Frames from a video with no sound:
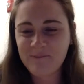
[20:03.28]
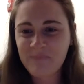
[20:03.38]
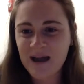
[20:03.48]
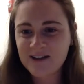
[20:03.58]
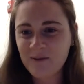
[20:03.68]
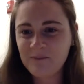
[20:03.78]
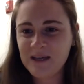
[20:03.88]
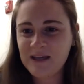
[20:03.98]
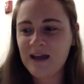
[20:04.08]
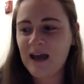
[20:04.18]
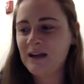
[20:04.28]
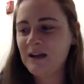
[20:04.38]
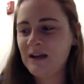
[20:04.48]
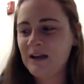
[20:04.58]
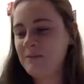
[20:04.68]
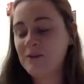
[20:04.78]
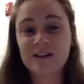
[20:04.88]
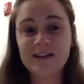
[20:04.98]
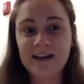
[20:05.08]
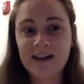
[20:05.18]
impact on me, and it made me
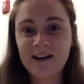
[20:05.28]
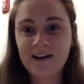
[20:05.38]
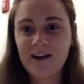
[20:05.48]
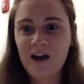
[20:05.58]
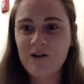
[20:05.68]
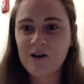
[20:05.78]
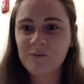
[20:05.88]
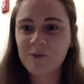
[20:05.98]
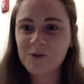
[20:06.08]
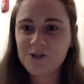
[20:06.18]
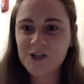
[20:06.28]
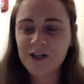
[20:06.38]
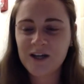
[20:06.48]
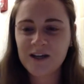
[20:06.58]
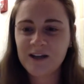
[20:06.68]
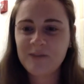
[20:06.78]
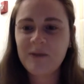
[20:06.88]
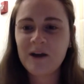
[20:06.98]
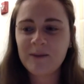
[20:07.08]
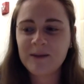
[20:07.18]
really care about pollution and the
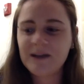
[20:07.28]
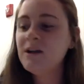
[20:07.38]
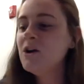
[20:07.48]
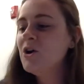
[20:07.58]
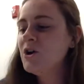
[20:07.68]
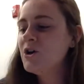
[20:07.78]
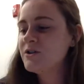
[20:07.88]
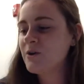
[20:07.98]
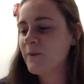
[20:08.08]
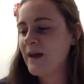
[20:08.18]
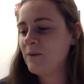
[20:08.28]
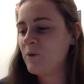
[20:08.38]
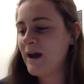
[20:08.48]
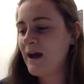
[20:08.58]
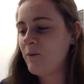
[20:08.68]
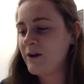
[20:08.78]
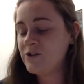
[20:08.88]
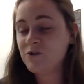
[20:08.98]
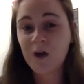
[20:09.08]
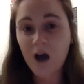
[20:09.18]
environment. So then when I went
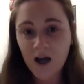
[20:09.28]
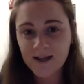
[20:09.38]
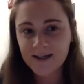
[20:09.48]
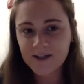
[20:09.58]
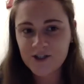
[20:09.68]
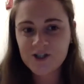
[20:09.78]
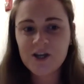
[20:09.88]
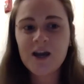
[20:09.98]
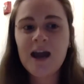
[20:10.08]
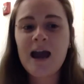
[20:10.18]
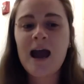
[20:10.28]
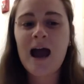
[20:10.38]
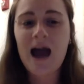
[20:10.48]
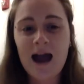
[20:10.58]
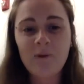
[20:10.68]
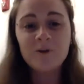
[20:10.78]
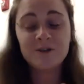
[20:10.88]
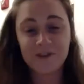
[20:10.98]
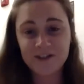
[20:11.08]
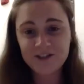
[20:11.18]
to college, I was
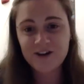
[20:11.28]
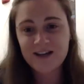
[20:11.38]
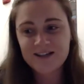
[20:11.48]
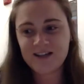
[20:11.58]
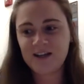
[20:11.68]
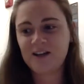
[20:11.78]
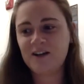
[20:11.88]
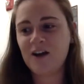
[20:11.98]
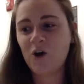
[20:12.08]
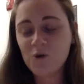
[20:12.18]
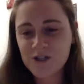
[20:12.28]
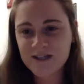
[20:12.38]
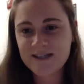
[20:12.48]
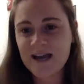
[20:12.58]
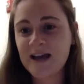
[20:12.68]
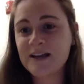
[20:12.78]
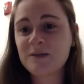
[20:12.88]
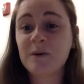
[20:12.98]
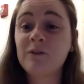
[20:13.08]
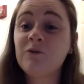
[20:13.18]
very interested in ocean science,
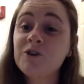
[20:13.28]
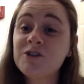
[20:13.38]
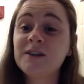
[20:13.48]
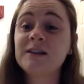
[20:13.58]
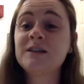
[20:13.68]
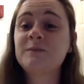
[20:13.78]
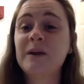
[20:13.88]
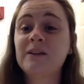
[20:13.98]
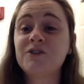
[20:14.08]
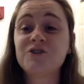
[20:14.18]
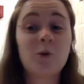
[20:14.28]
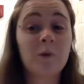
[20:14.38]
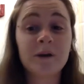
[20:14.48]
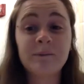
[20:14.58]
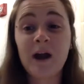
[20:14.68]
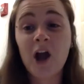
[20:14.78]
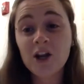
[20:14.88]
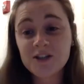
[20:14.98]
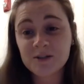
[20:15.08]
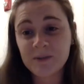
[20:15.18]
but unfortunately in Spain, there's no marine
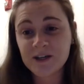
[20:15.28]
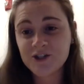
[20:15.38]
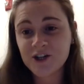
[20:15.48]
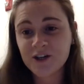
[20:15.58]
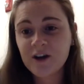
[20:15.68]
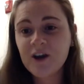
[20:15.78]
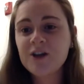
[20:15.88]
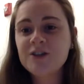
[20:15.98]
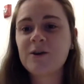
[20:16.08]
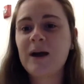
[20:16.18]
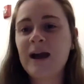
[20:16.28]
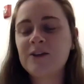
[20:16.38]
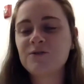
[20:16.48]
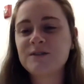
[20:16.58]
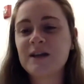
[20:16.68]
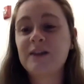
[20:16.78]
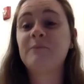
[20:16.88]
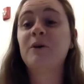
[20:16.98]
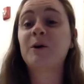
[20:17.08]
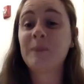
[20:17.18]
biology major. So I had to study
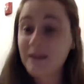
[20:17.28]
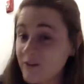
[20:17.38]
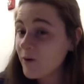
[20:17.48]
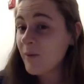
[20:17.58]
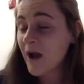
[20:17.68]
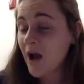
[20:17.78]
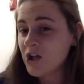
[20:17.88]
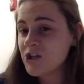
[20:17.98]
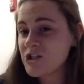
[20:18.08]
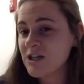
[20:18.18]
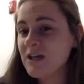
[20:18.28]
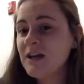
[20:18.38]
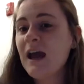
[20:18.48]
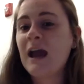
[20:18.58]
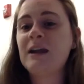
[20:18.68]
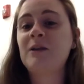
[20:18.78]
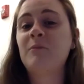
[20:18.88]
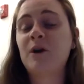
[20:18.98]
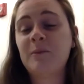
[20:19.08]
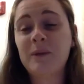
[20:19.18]
environmental biology. And in
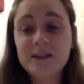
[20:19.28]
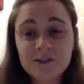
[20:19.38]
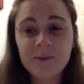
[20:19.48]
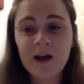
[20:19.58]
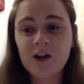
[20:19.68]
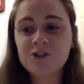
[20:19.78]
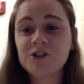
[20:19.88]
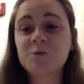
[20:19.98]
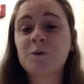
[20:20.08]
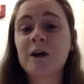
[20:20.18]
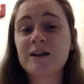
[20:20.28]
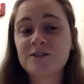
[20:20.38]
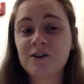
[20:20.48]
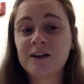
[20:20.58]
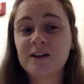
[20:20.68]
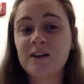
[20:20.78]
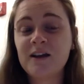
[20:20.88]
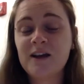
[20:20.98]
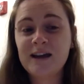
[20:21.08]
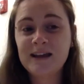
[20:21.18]
environmental biology is where I started
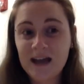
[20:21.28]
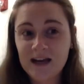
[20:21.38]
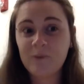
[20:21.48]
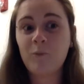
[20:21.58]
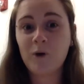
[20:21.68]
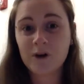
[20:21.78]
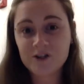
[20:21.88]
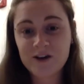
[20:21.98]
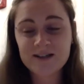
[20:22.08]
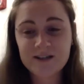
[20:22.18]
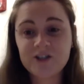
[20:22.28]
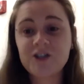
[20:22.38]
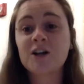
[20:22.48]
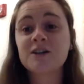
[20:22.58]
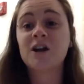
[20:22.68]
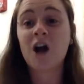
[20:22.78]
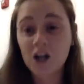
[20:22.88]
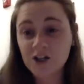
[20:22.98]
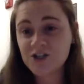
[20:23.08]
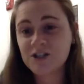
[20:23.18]
getting more interested in
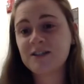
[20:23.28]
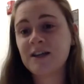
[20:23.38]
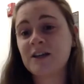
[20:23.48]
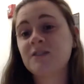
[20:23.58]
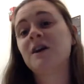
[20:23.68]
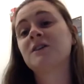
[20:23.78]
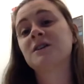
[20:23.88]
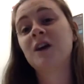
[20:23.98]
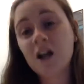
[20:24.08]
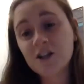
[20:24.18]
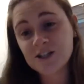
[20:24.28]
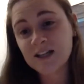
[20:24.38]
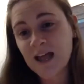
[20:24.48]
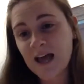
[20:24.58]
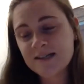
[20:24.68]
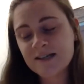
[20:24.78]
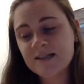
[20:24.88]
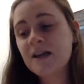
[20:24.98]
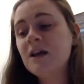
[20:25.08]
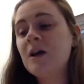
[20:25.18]
toxicology and taking toxicology
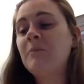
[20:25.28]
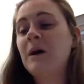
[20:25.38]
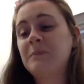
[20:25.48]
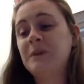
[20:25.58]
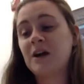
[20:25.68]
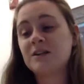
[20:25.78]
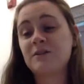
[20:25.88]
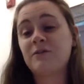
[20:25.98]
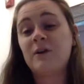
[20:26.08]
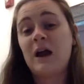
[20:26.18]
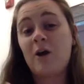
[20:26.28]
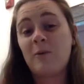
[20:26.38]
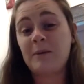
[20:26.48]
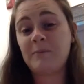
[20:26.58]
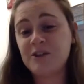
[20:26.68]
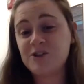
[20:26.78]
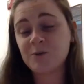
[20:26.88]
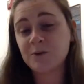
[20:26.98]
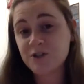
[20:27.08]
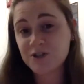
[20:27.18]
classes. But because of how my major
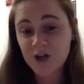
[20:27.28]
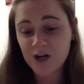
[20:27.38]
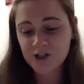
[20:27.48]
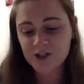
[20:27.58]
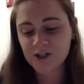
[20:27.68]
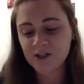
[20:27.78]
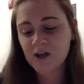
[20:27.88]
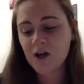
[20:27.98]
was structured,